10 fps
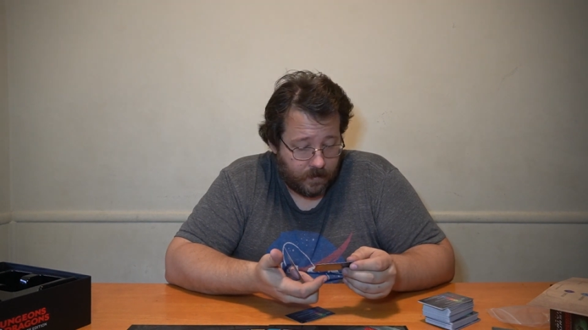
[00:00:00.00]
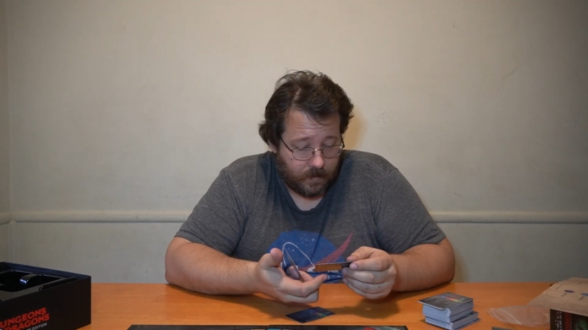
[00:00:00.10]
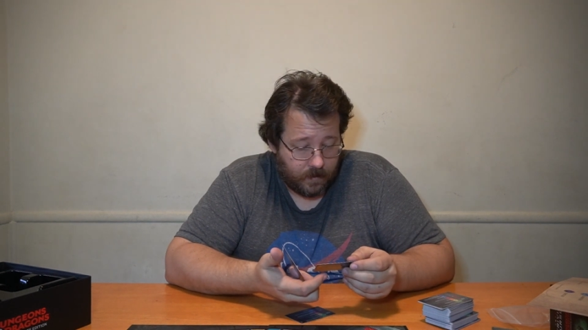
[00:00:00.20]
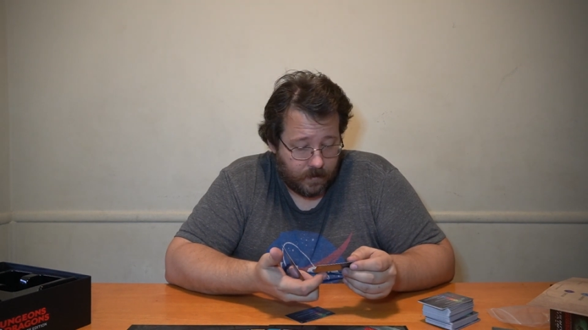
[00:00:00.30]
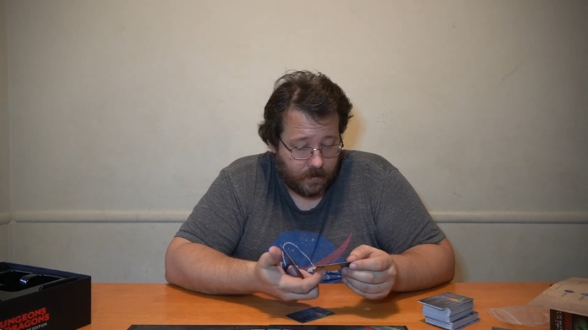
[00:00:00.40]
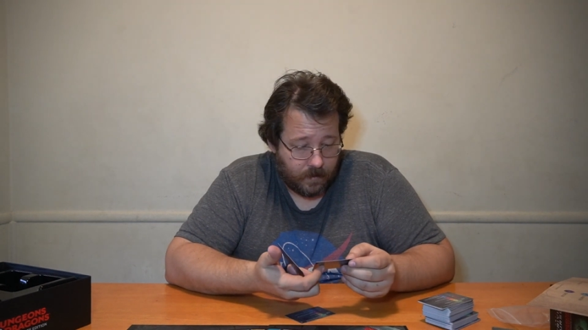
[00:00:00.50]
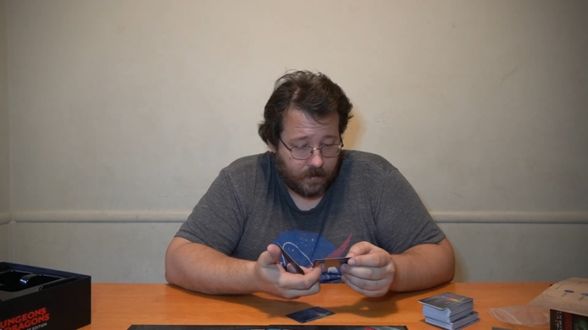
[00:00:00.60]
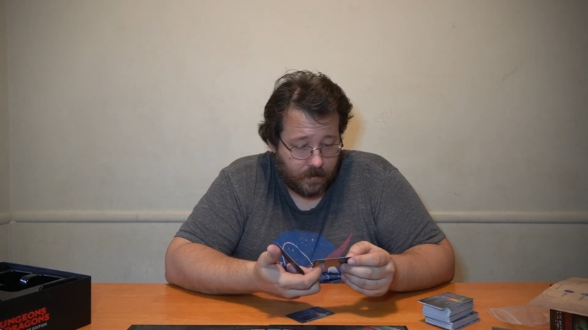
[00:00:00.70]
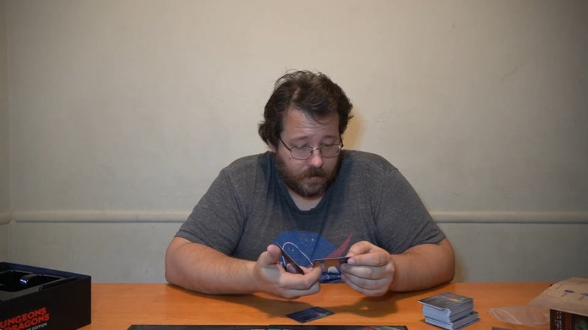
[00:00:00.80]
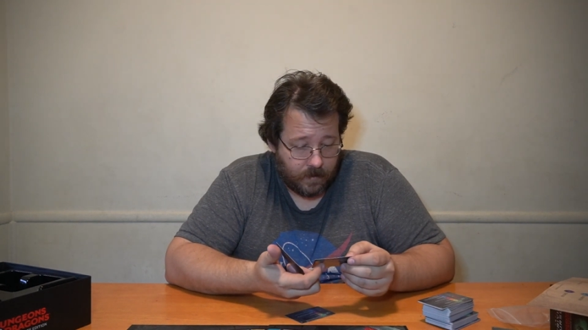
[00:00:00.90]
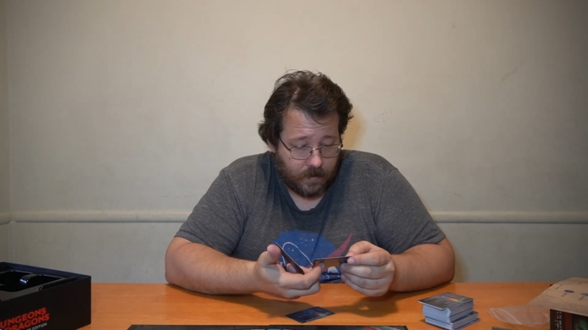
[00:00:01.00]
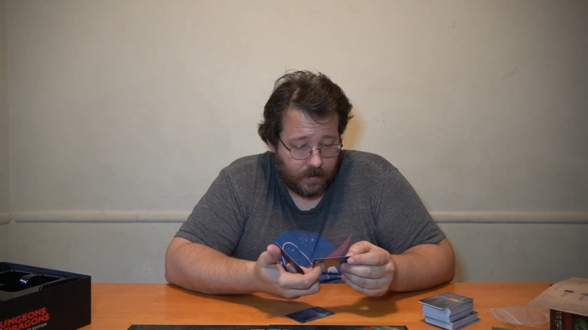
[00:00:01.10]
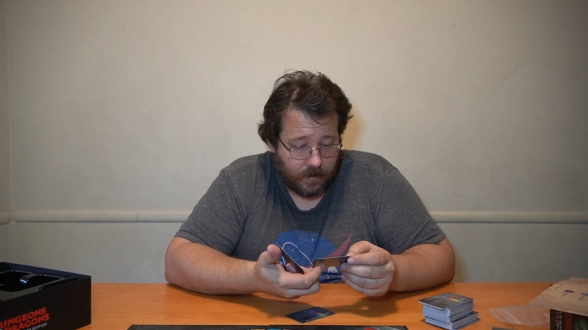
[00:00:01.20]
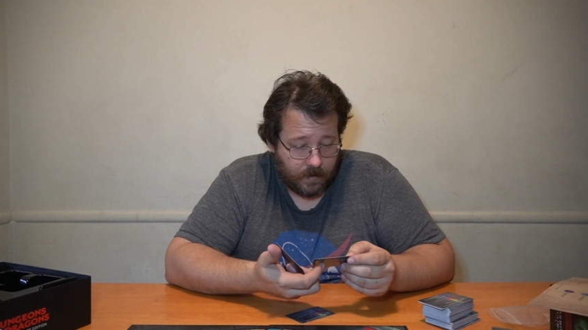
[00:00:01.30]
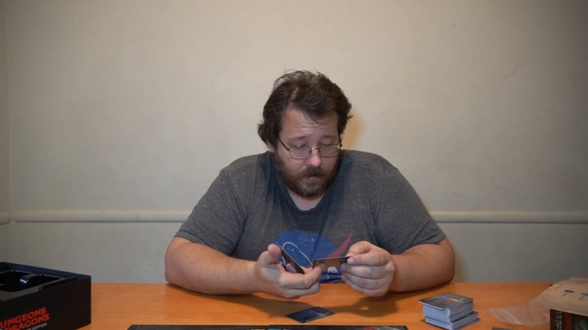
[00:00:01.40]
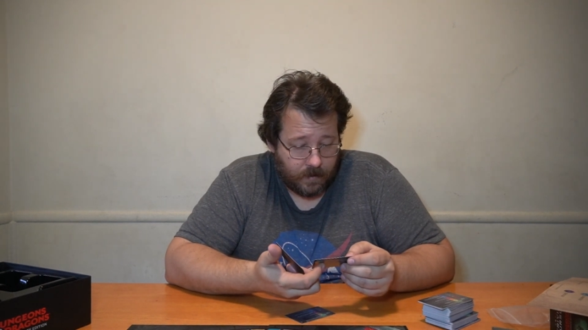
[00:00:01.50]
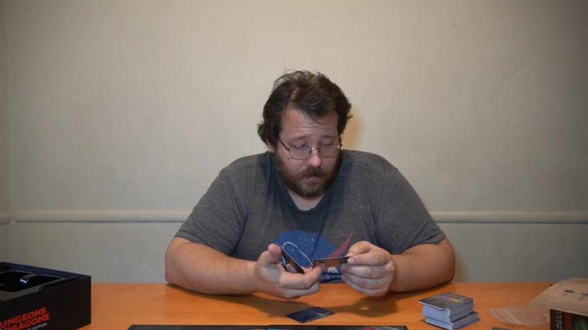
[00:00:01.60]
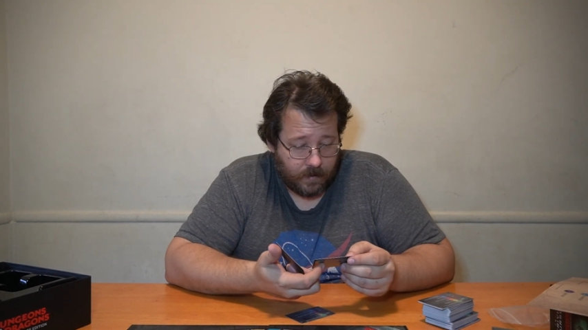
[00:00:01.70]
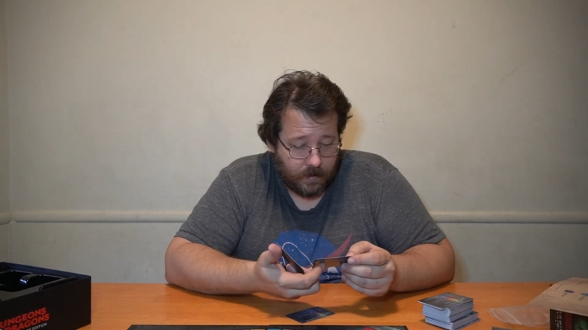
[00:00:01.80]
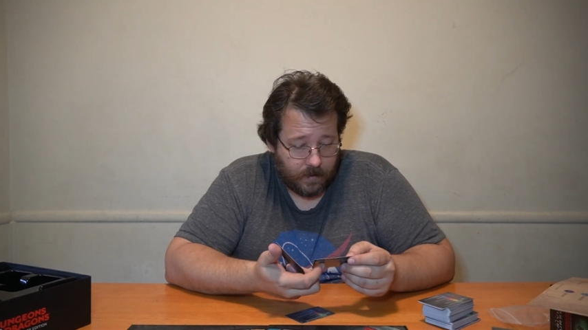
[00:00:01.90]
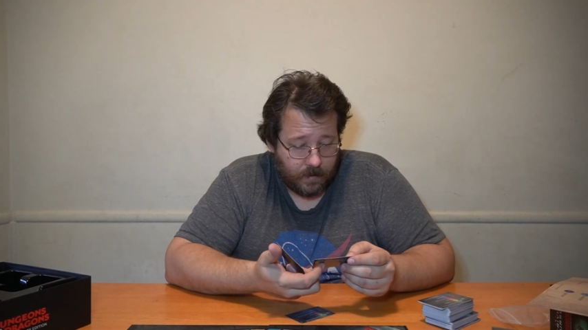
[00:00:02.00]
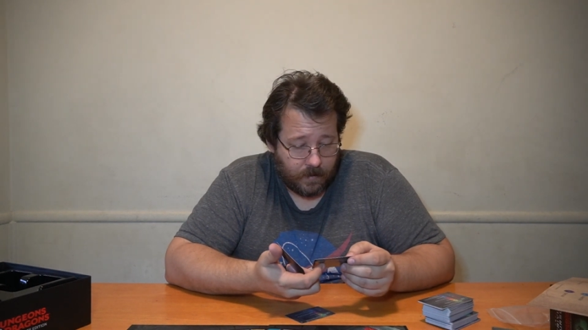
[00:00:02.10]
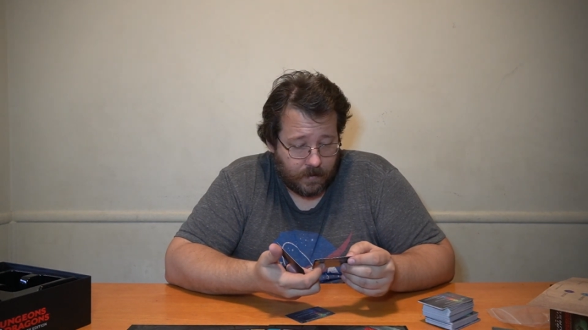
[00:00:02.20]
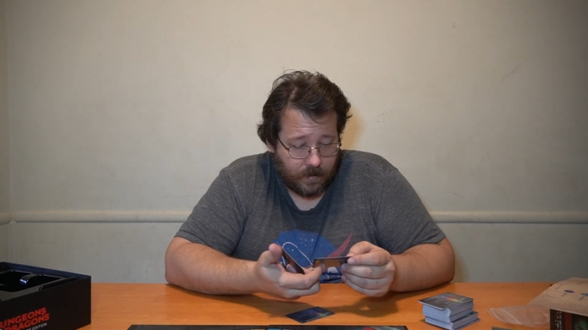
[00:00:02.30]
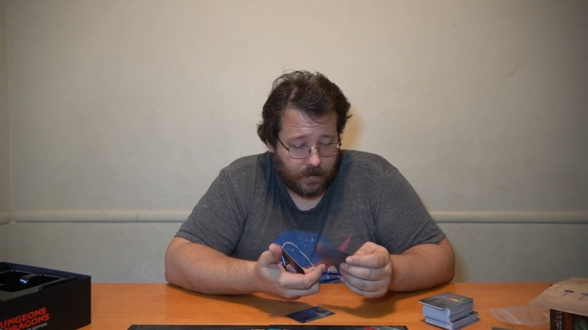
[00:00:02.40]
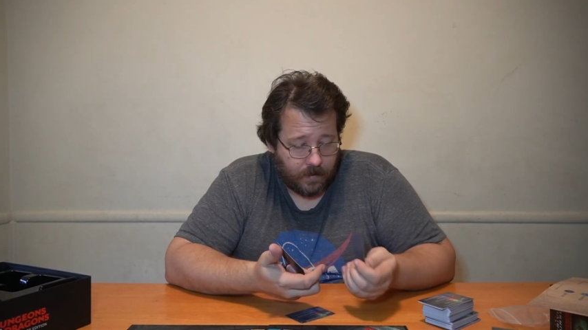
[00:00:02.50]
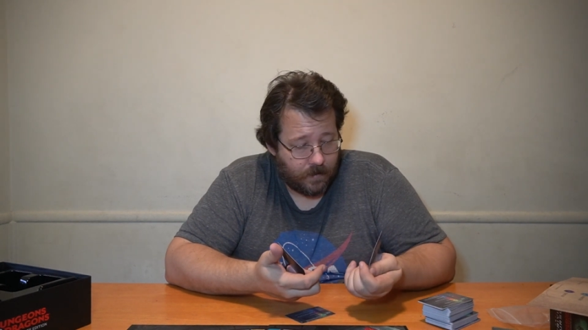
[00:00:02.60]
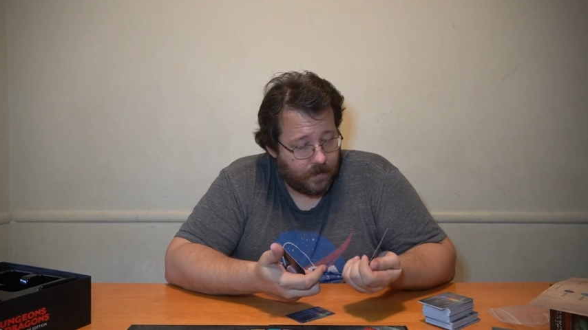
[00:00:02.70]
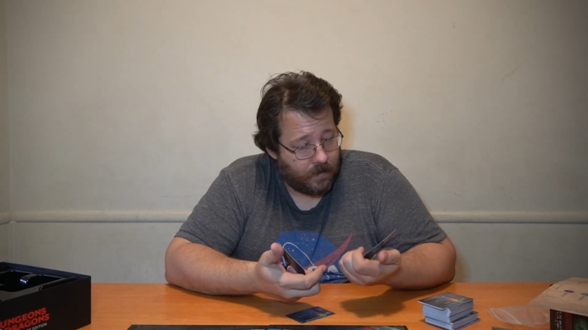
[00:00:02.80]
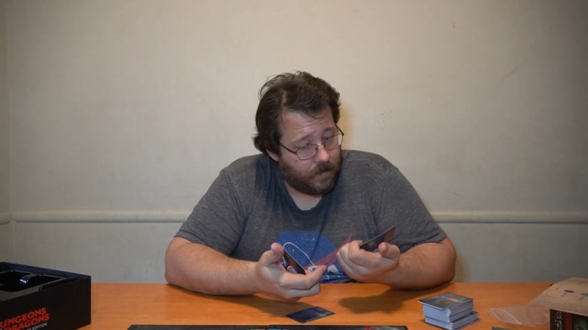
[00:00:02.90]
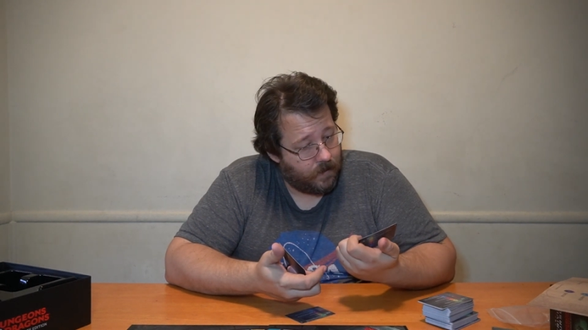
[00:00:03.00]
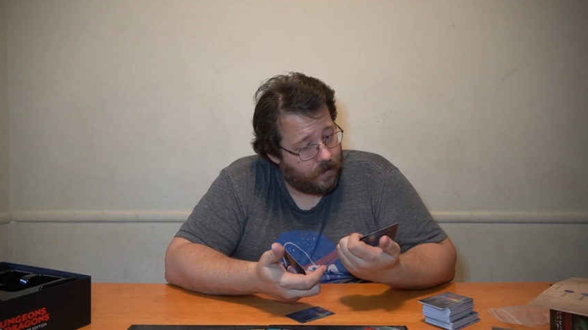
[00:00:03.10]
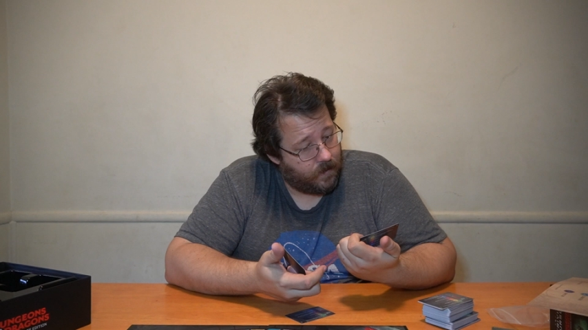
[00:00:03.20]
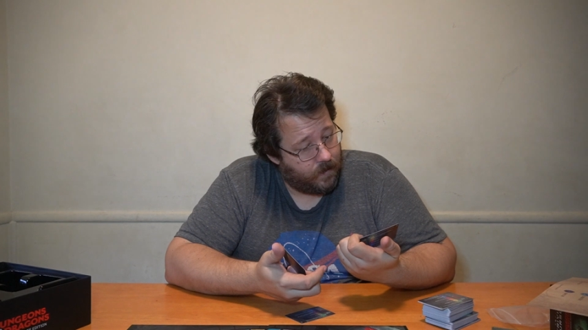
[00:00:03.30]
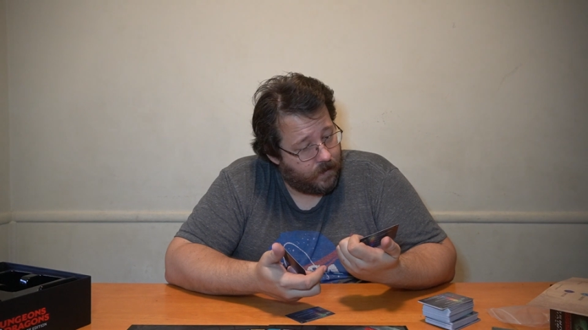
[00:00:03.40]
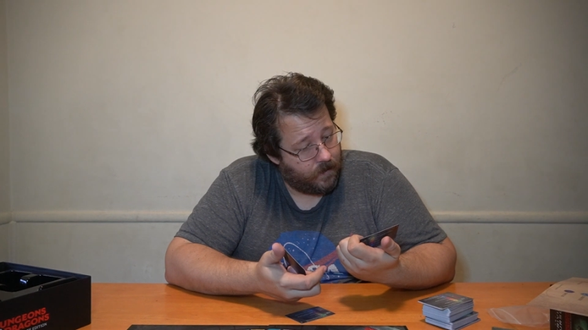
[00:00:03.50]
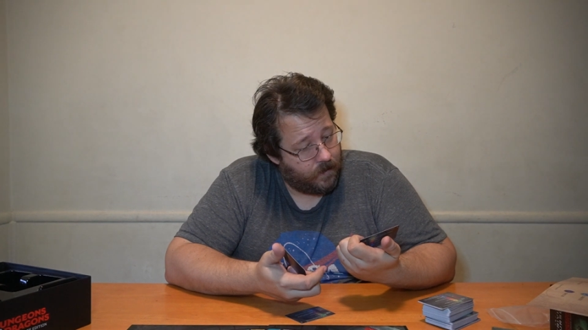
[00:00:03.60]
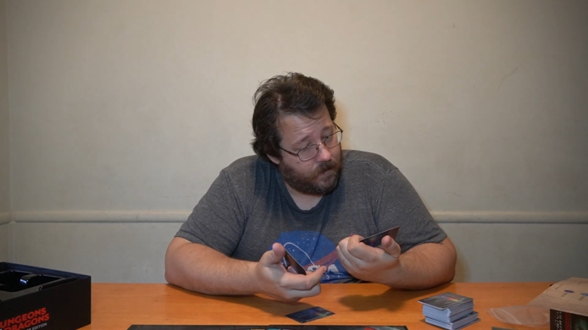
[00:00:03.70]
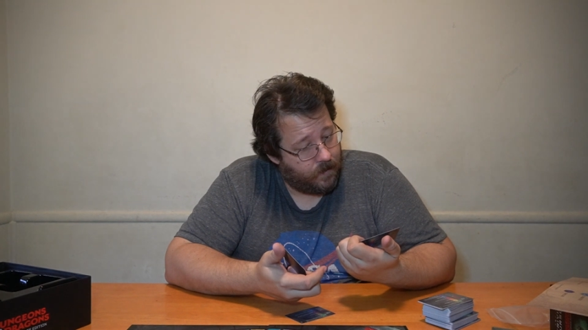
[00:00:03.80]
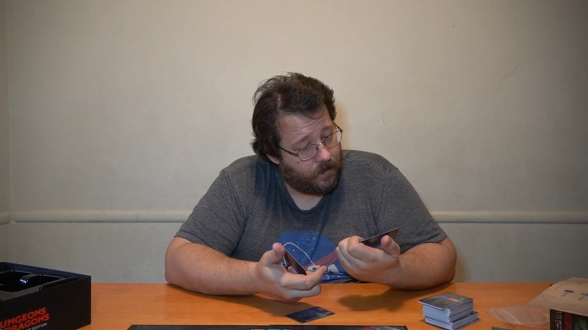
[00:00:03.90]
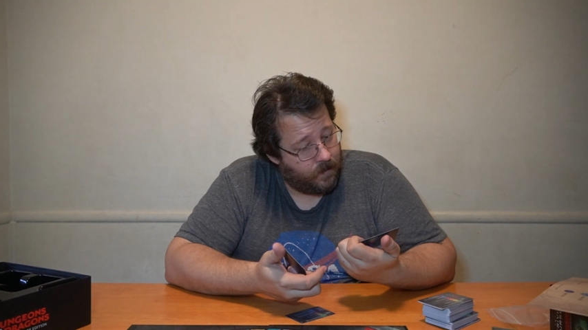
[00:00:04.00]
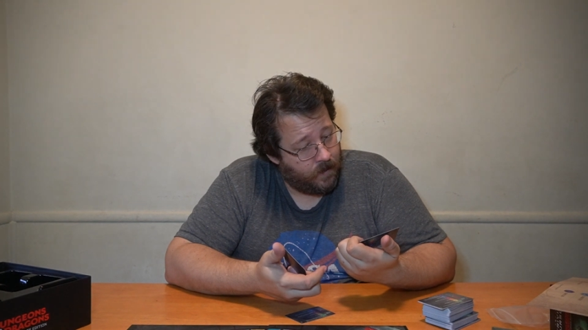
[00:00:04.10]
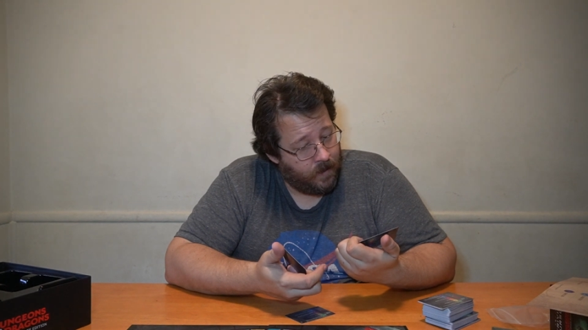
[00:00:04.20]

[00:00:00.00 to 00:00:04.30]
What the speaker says: No one is speaking in this clip.